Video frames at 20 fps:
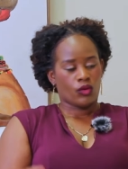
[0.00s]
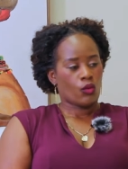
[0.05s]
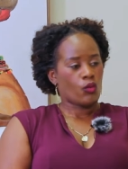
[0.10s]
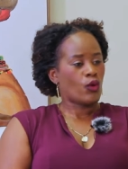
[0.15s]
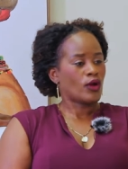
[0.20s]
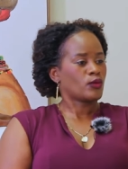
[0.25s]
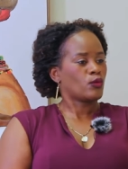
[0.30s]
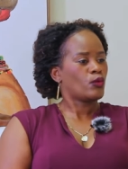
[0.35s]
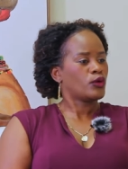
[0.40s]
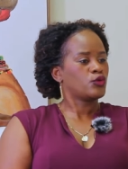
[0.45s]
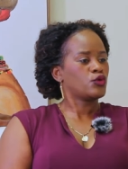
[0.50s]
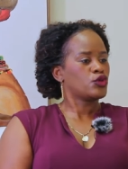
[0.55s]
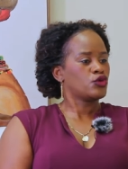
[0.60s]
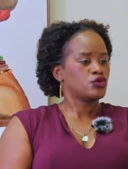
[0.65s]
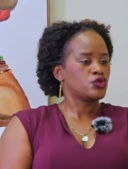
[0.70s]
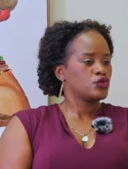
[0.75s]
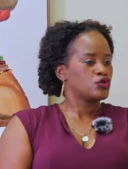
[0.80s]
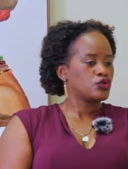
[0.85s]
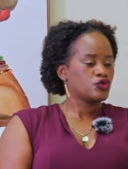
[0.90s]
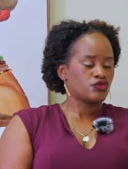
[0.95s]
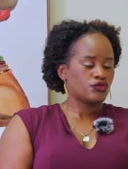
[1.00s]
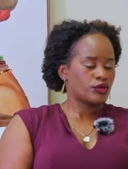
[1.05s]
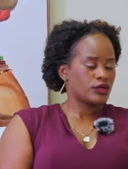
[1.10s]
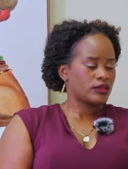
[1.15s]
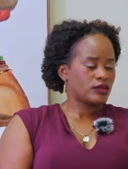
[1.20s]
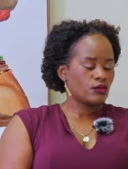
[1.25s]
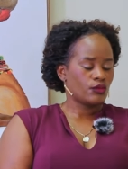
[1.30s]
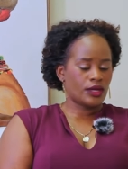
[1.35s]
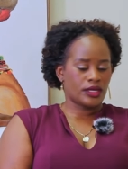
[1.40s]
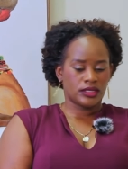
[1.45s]
What, what do you do
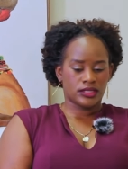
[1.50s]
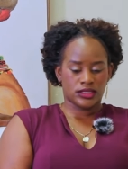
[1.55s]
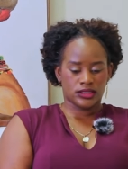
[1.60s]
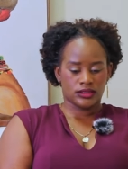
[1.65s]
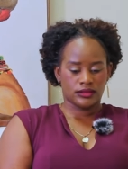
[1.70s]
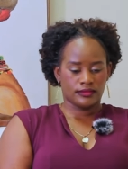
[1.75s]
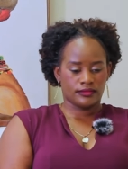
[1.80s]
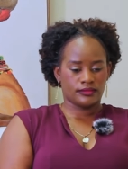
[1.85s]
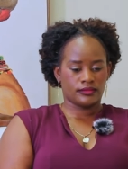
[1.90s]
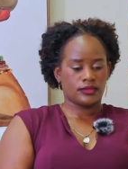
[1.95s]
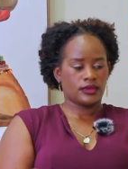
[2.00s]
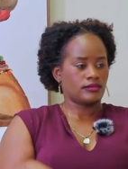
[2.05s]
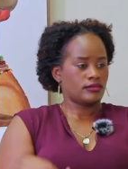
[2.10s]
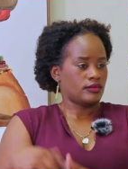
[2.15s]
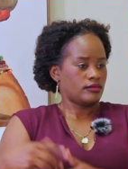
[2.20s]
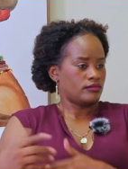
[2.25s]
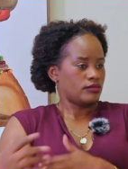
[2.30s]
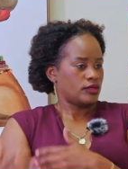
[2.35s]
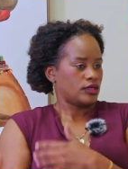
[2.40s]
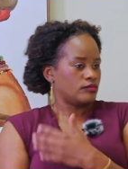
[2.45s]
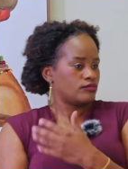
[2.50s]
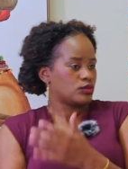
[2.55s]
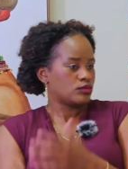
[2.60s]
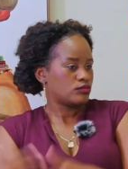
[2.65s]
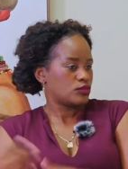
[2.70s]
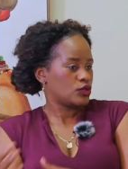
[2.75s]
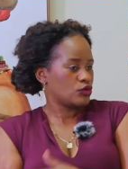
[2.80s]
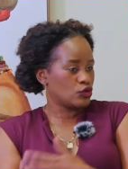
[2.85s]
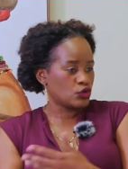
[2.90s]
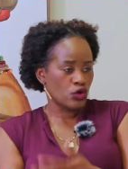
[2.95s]
during the wait?
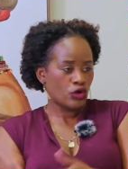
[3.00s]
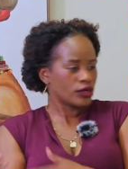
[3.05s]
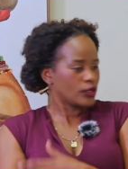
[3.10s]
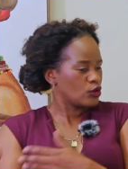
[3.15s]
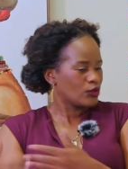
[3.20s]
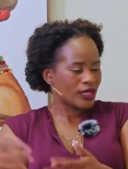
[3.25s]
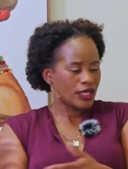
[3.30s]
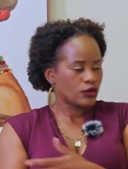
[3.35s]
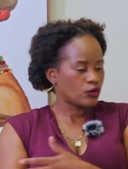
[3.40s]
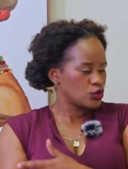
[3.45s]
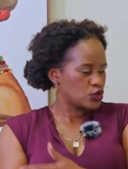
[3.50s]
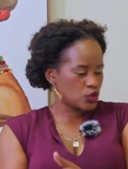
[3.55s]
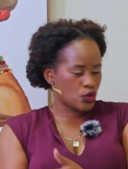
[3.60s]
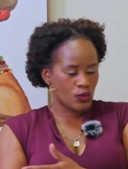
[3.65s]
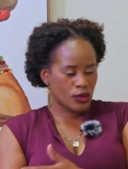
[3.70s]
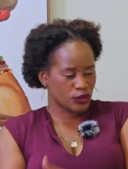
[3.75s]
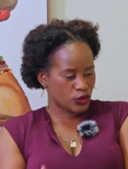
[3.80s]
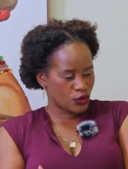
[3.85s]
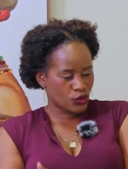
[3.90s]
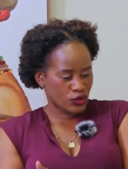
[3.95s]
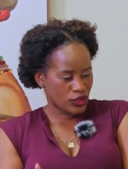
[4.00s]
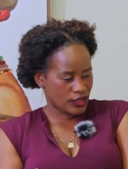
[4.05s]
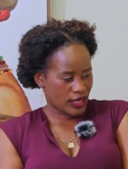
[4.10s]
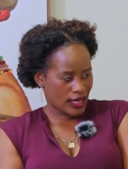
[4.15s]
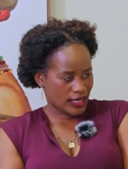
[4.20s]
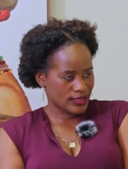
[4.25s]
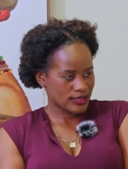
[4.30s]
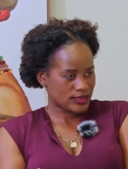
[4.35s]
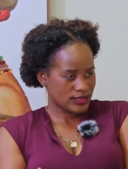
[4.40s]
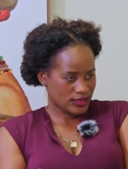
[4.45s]
You don't, you can't control what God
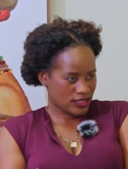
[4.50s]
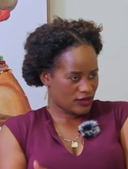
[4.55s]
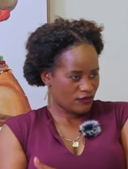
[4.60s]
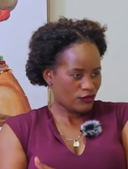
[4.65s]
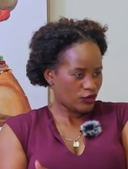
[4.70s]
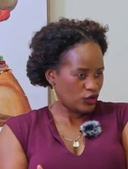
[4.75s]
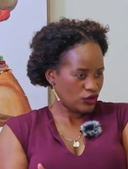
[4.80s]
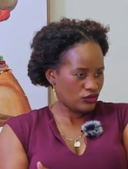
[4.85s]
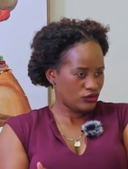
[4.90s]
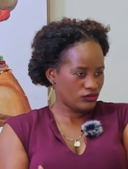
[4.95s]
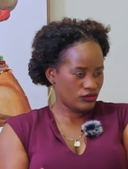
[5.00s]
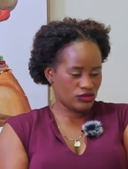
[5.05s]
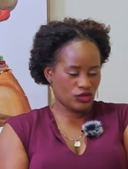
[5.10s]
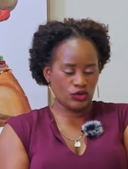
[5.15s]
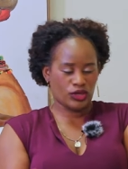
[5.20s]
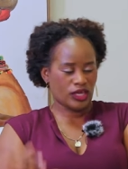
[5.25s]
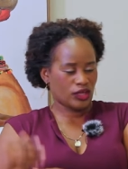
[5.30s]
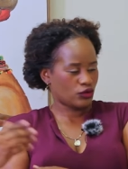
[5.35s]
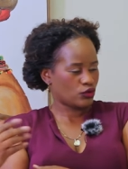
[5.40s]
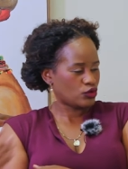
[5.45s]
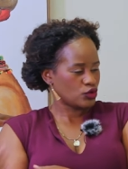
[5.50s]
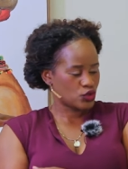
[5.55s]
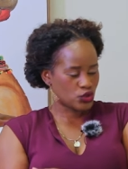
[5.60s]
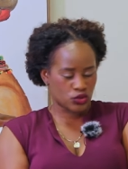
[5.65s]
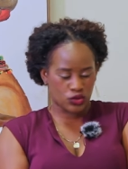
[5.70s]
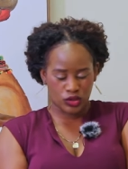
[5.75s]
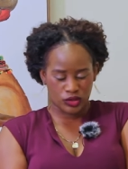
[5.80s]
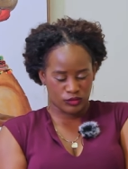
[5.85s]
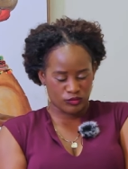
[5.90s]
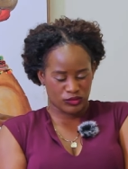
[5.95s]
has given you. Mm-hmm. You can't
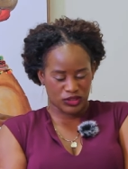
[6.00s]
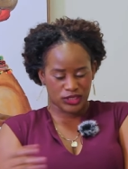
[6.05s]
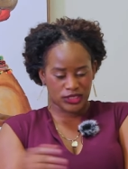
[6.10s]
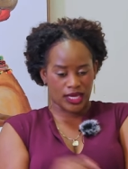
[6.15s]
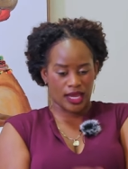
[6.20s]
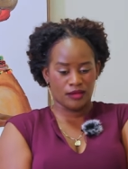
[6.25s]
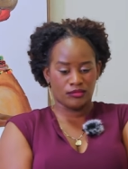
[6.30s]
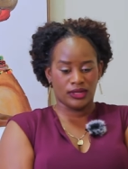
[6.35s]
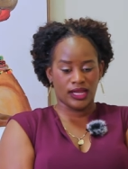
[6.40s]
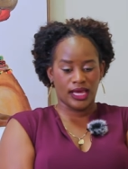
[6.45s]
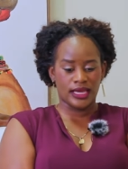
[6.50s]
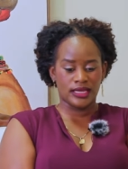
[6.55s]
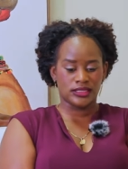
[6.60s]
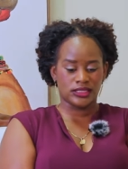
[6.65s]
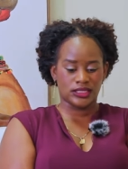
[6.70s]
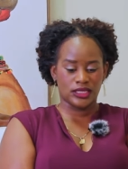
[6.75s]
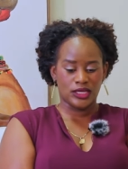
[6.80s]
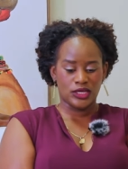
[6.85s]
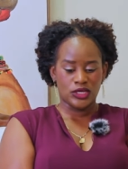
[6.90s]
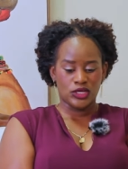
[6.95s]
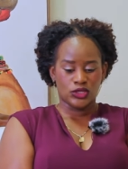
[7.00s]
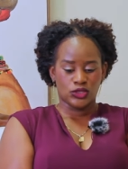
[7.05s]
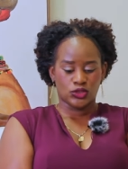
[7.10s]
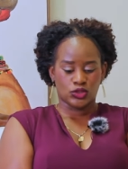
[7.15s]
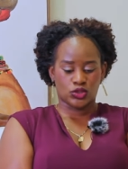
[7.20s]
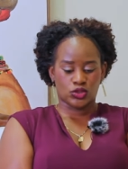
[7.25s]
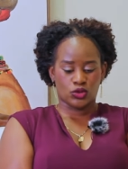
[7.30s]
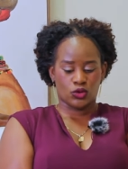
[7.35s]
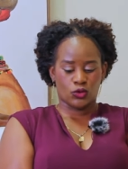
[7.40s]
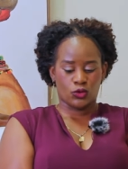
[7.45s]
control the timelines.
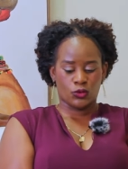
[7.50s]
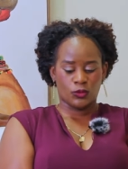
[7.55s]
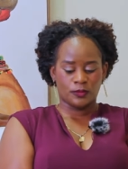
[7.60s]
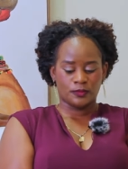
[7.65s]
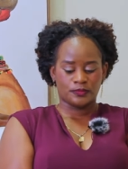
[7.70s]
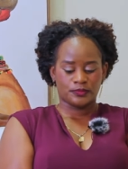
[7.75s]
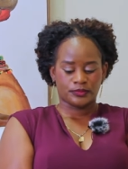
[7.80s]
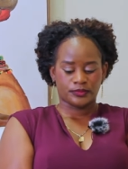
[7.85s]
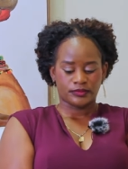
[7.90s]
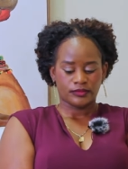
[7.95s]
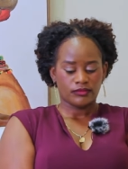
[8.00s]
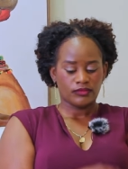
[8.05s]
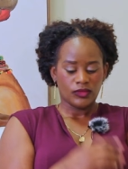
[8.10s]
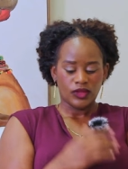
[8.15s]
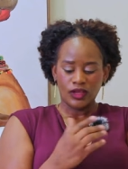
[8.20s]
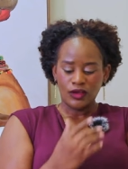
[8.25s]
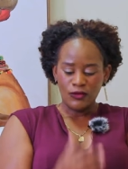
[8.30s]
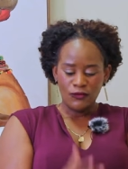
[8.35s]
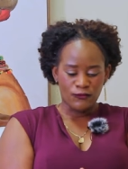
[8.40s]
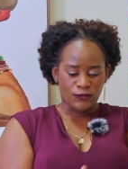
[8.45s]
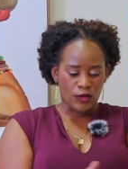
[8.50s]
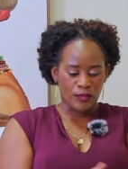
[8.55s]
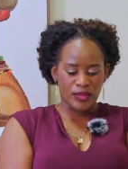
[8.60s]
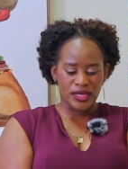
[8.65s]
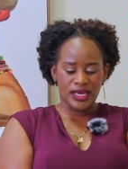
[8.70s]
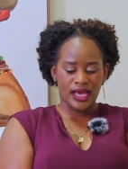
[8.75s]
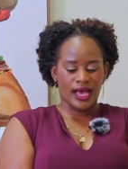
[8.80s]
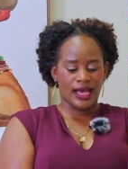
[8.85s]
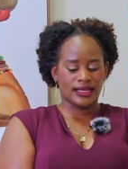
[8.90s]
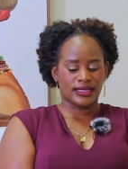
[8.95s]
So for
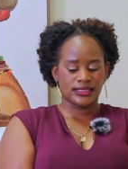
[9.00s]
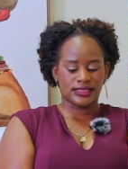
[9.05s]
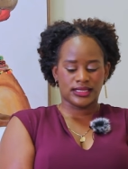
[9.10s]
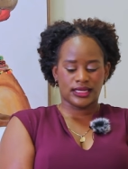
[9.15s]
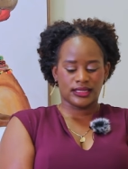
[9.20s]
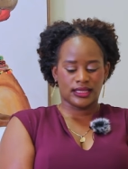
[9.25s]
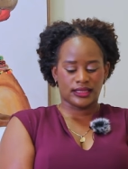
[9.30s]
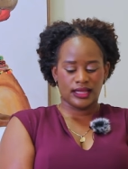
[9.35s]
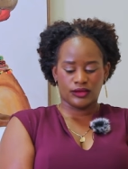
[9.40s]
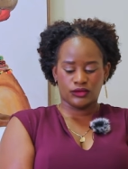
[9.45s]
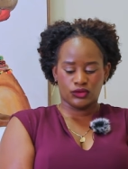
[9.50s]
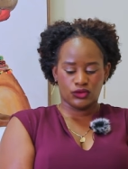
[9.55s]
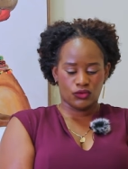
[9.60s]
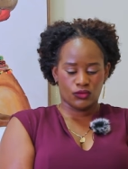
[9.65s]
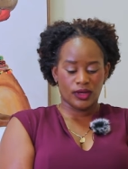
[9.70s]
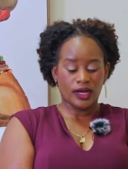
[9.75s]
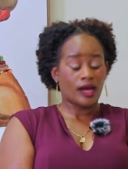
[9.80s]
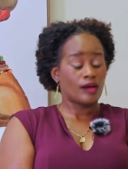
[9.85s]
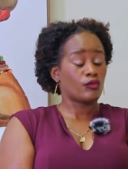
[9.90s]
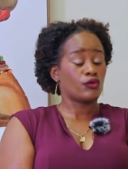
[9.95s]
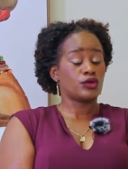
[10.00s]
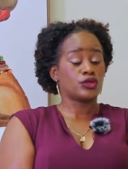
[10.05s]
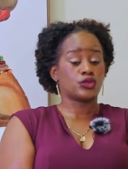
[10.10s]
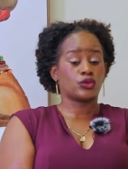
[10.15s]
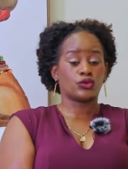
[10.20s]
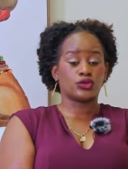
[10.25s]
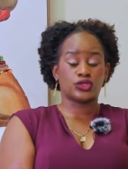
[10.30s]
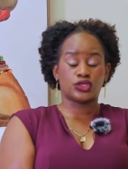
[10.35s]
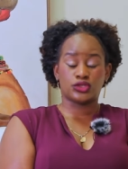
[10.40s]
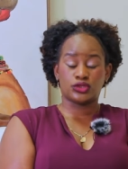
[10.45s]
me, I decided that, you know what, I'm going
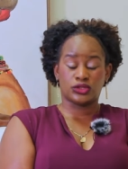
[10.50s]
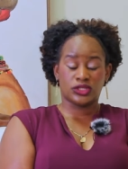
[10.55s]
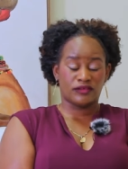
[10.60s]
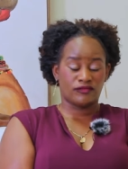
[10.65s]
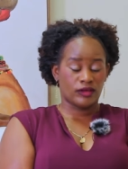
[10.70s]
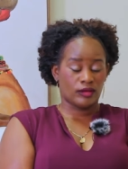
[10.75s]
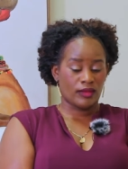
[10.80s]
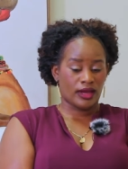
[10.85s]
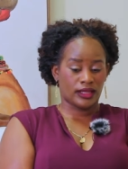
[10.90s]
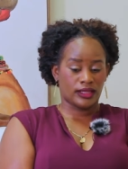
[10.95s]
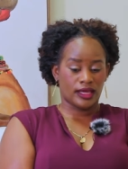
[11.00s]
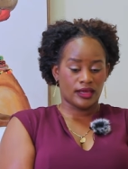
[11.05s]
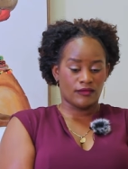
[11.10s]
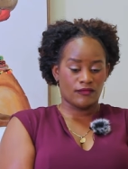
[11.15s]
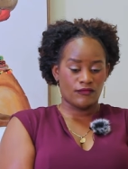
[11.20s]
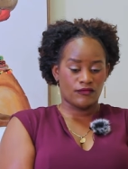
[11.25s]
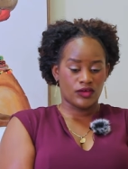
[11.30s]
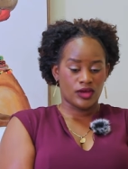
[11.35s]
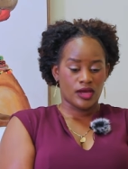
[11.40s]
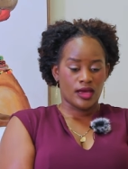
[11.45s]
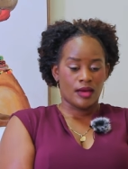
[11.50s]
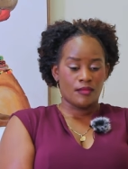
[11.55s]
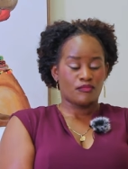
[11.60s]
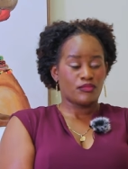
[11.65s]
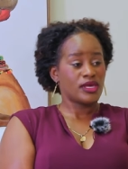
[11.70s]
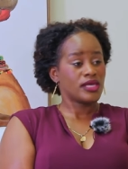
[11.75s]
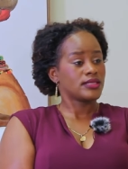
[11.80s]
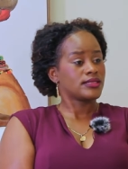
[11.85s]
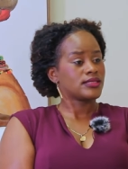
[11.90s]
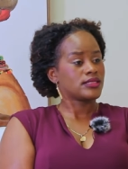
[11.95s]
to continue living my life.
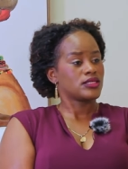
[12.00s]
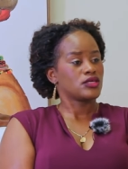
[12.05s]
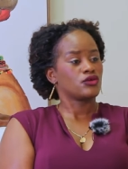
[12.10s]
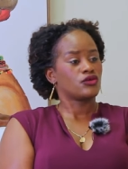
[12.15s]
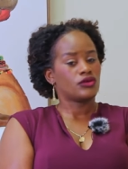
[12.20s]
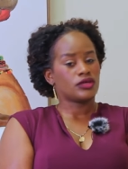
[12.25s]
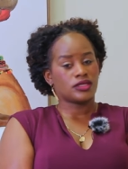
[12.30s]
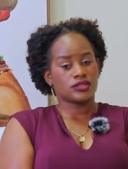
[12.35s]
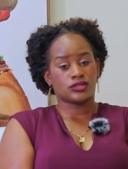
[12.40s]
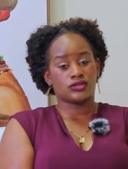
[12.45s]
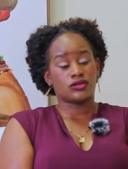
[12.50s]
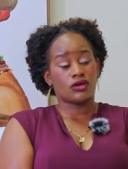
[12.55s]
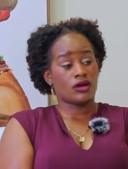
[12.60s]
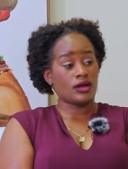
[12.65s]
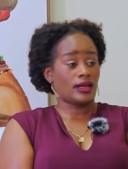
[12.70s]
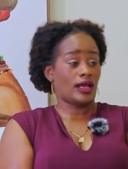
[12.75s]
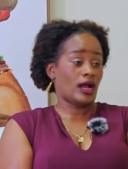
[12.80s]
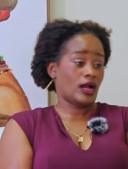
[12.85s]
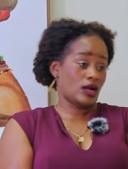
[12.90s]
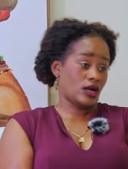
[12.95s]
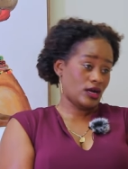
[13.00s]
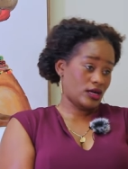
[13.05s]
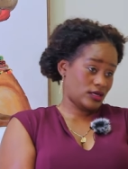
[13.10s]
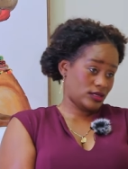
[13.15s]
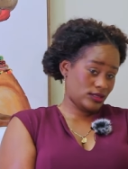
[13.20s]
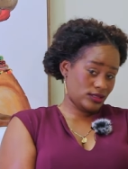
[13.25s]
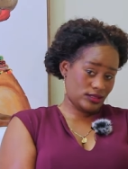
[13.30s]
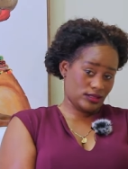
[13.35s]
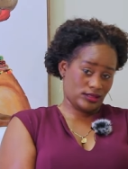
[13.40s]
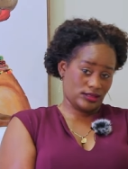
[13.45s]
Being single is not a
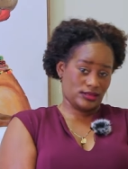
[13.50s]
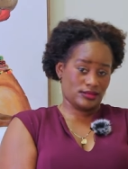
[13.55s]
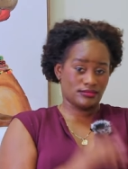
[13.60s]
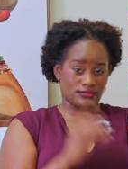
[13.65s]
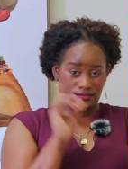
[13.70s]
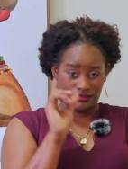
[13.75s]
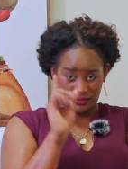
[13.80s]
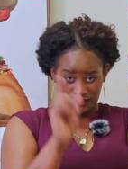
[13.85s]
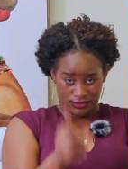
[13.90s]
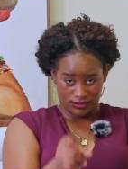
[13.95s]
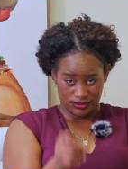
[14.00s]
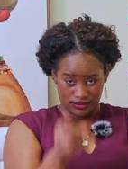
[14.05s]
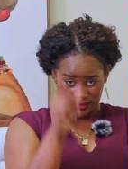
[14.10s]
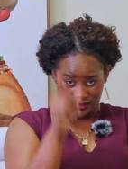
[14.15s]
curse. Ooh.